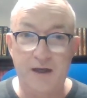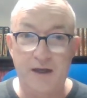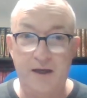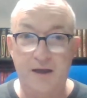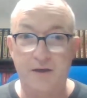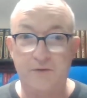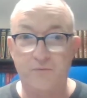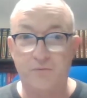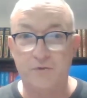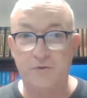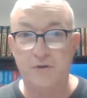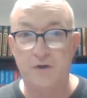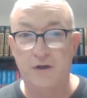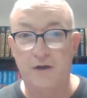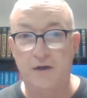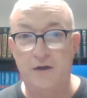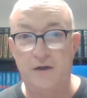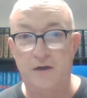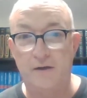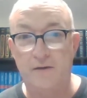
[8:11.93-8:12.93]
and we're
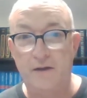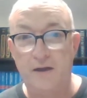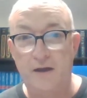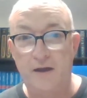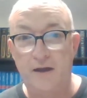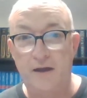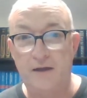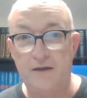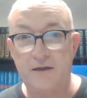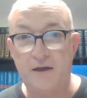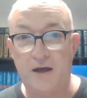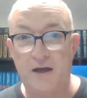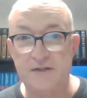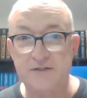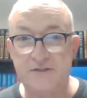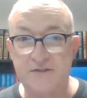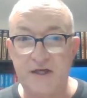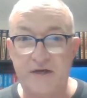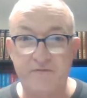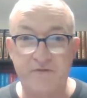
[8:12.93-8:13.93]
uh, and God
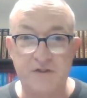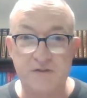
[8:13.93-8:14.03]
saved